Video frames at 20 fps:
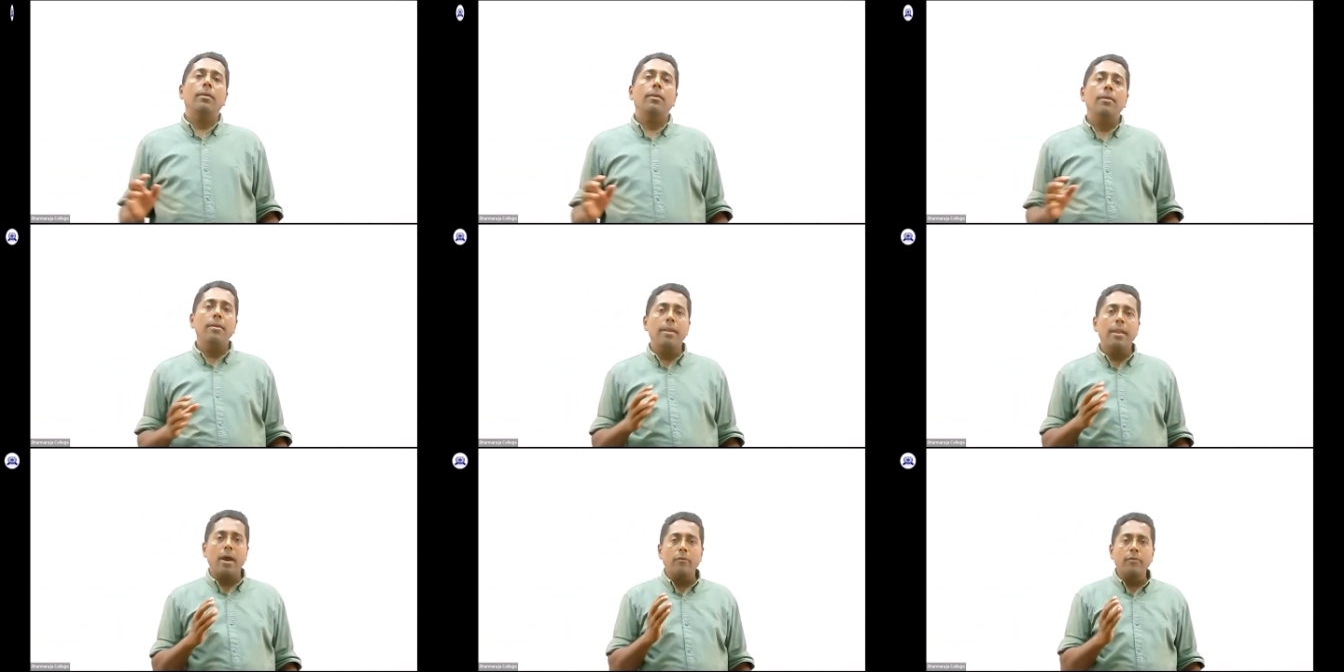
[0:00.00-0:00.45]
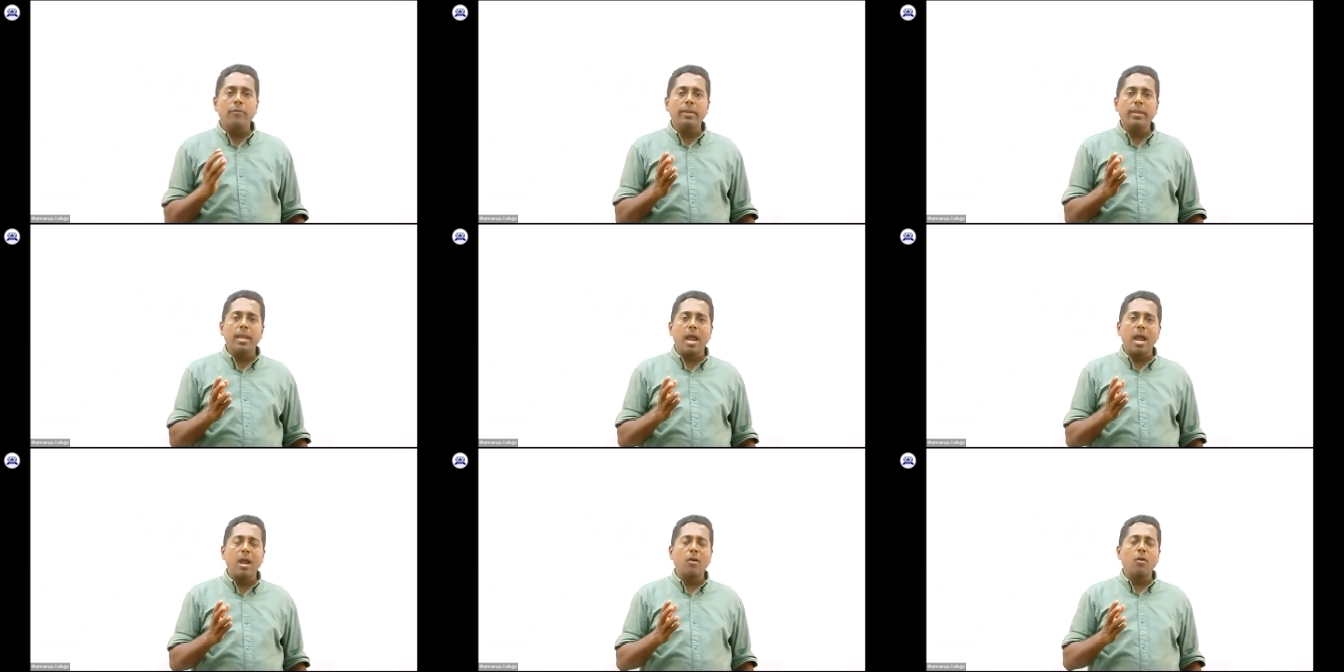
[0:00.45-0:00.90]
Now we
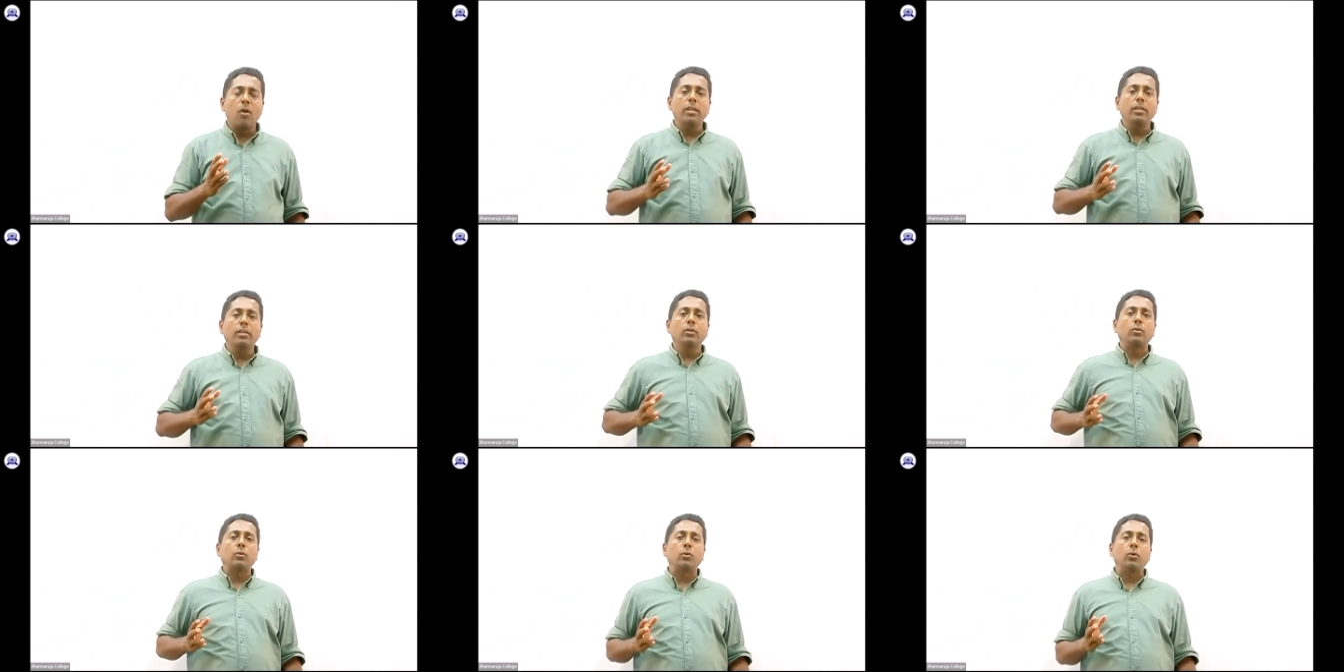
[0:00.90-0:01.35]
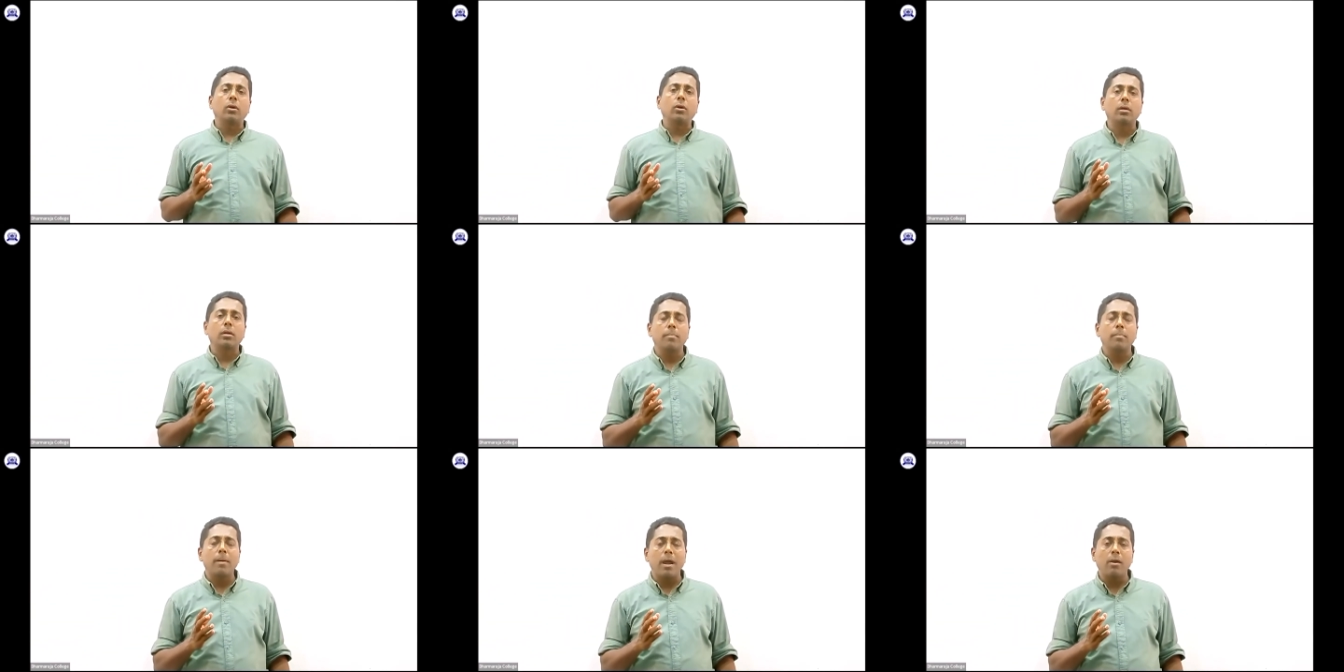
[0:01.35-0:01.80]
are going to talk
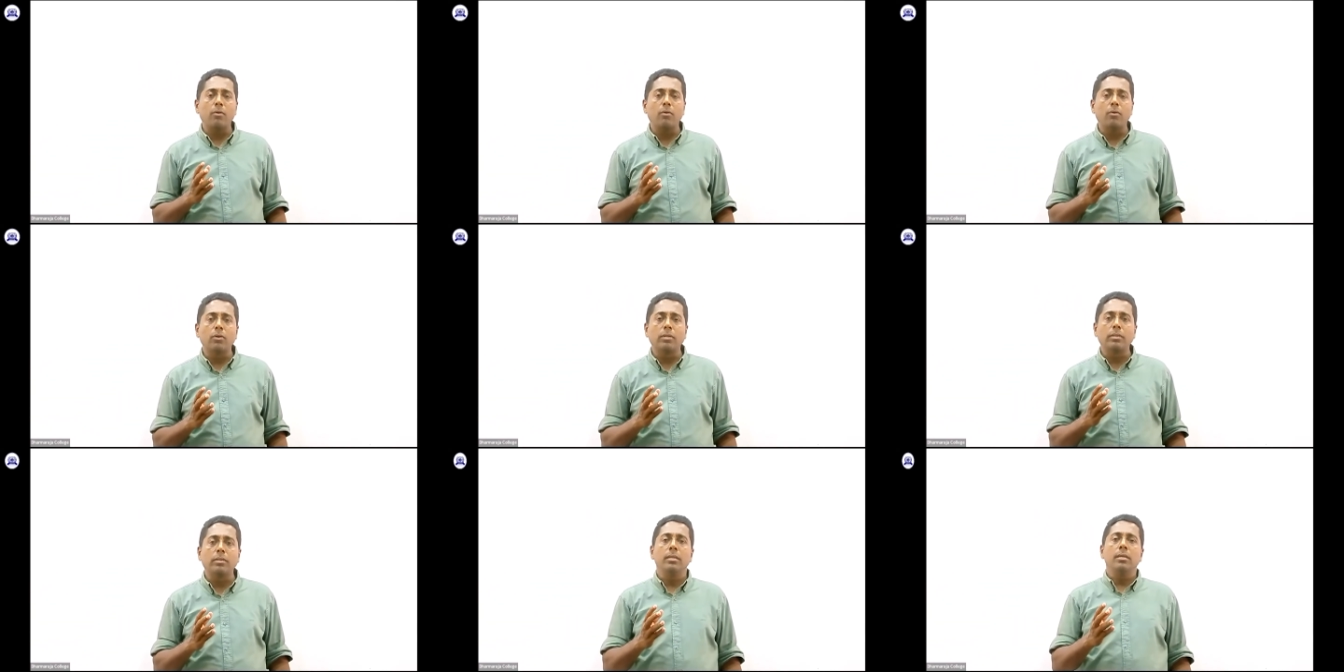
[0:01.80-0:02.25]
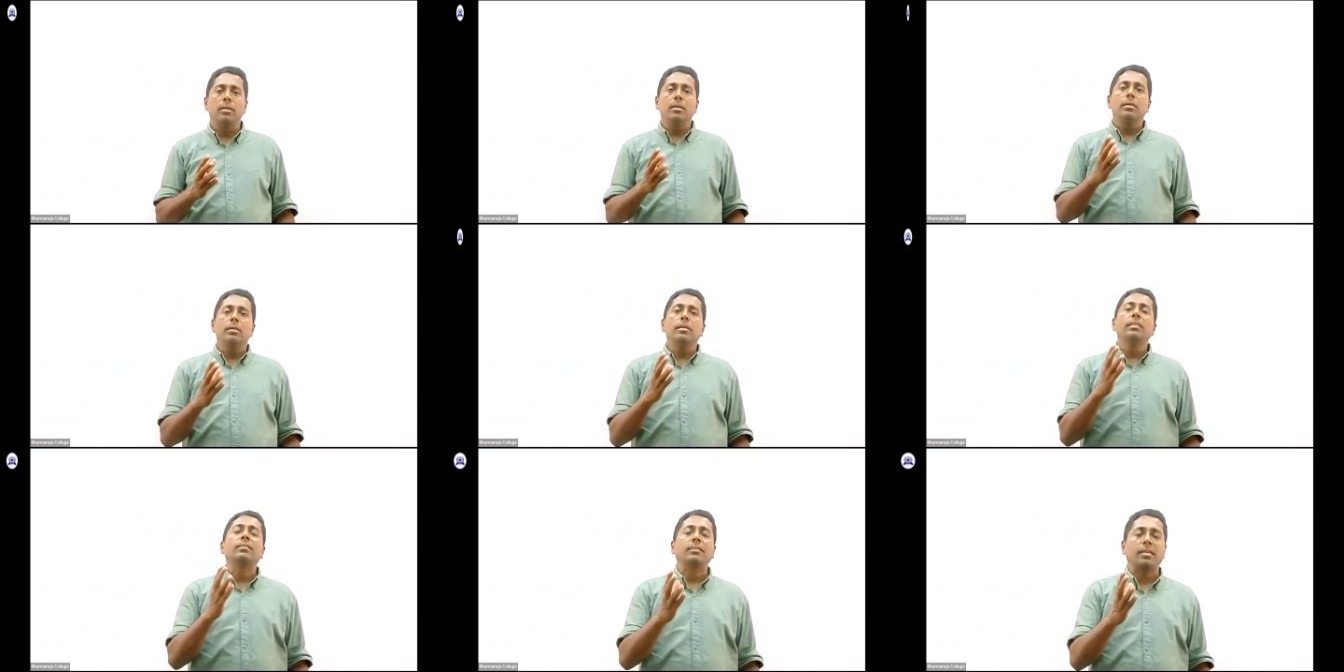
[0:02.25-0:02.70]
about
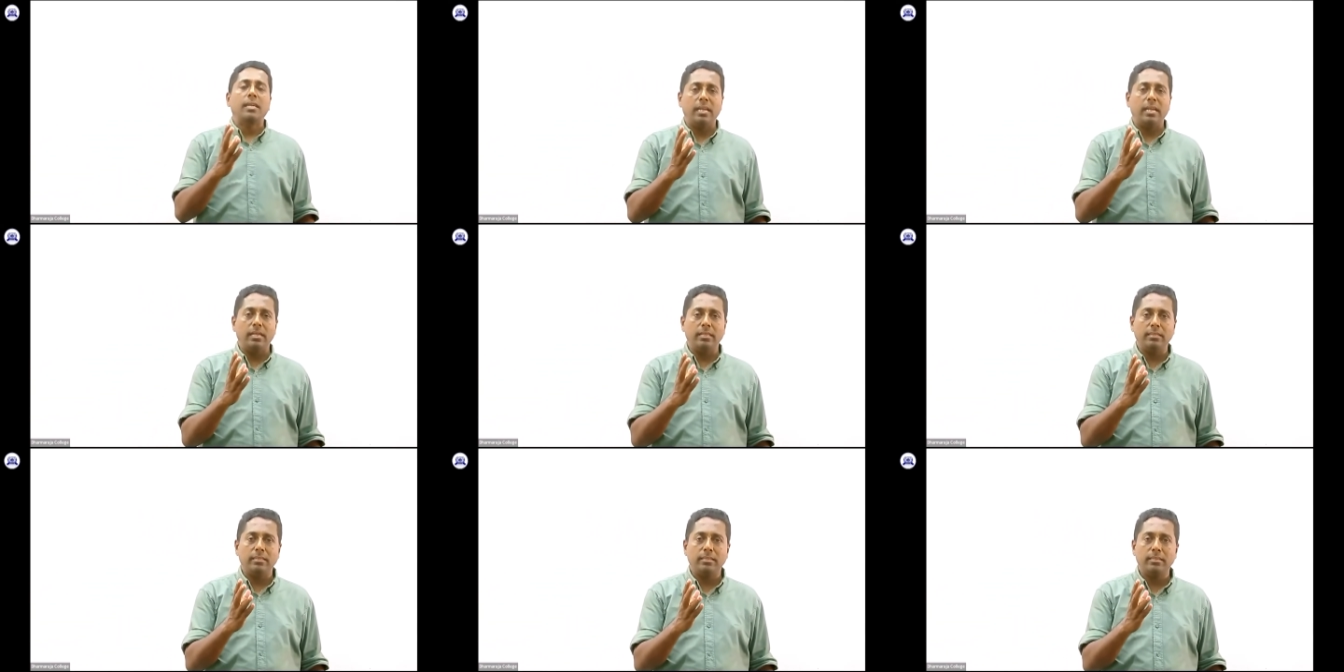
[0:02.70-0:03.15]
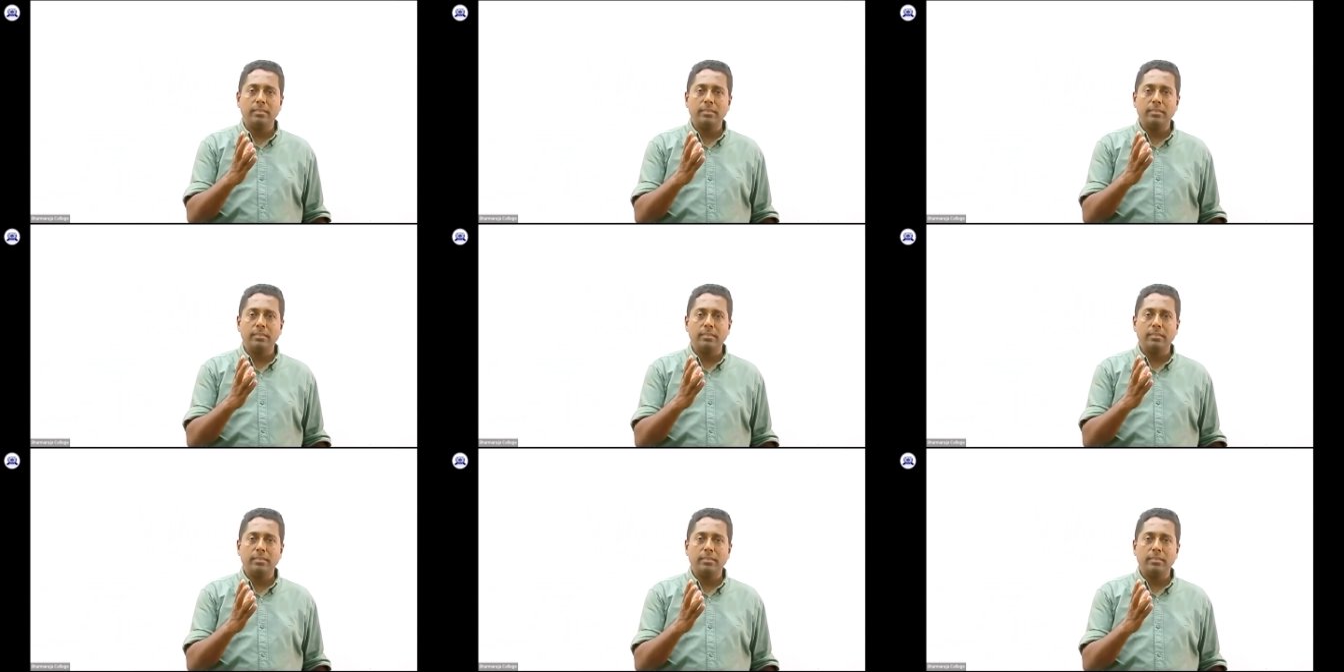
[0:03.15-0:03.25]
skills,